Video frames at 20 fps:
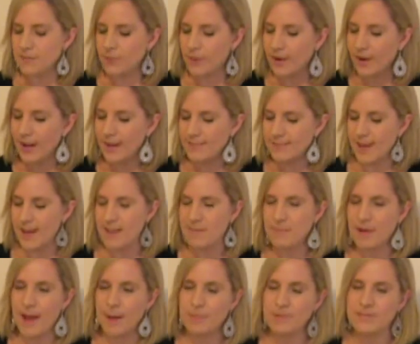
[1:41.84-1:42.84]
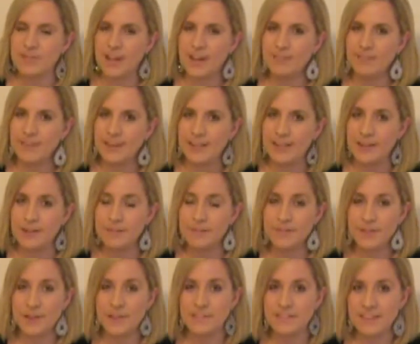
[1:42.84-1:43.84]
So I like to have my apple cider vinegar
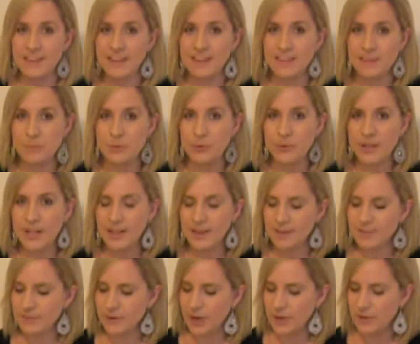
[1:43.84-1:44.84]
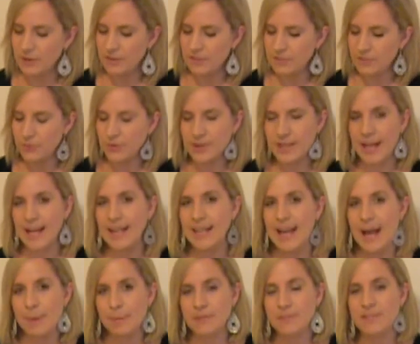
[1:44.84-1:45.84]
first thing in the morning. So I use
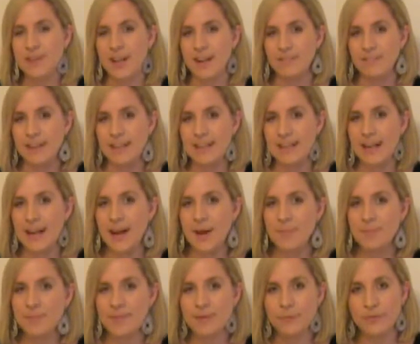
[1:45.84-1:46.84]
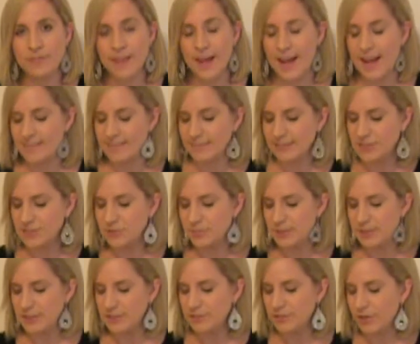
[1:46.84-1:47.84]
organic apple cider vinegar that has a little
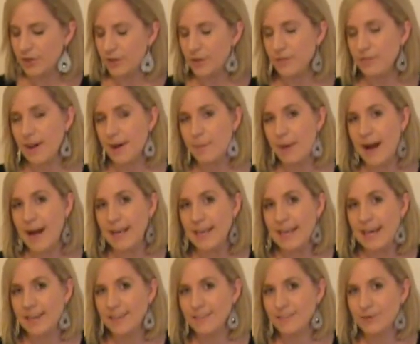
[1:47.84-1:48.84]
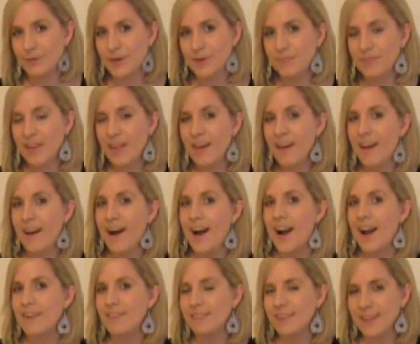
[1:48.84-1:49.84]
bit of honey added to it.
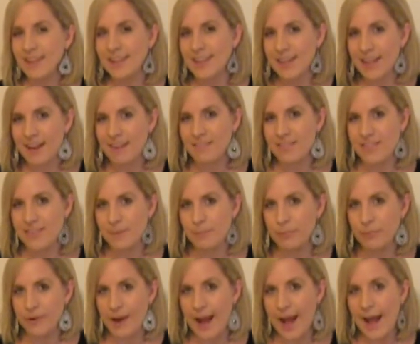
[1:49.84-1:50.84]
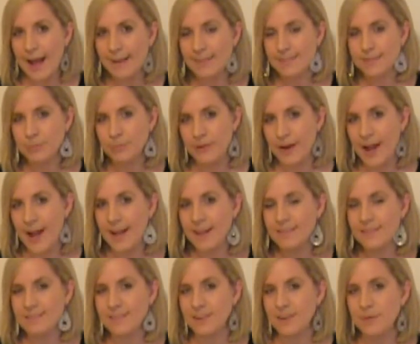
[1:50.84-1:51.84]
I really love the Bragg's
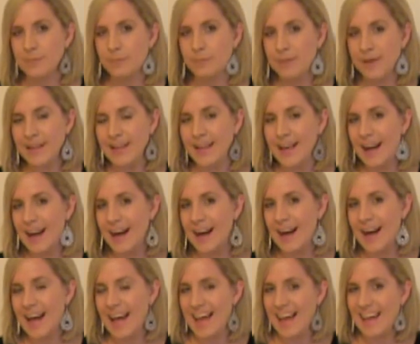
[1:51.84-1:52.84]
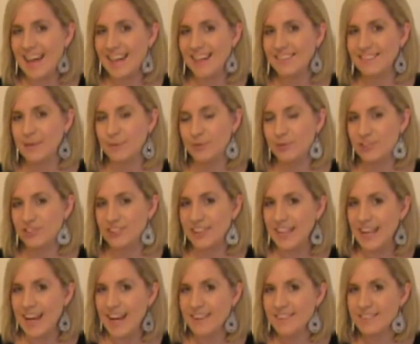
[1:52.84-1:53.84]
brand, so
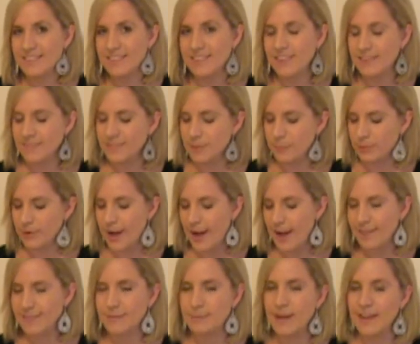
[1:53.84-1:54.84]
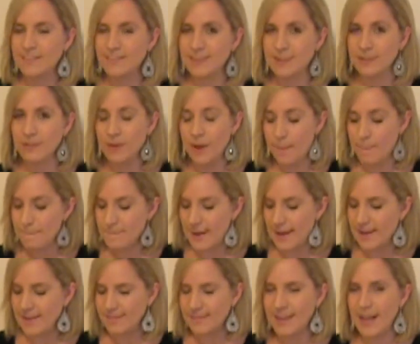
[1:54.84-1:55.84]
B-R-A-G-G-S. So Bragg's makes an
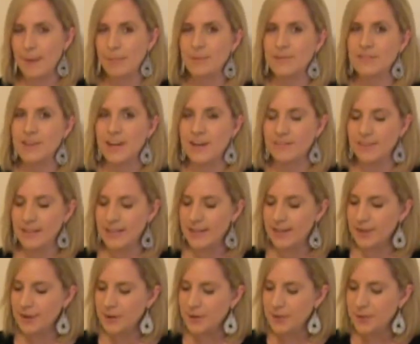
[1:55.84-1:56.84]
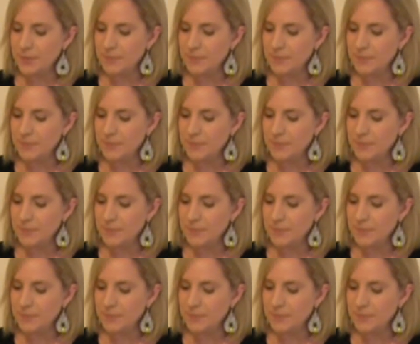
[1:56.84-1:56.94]
amazing apple cider vinegar.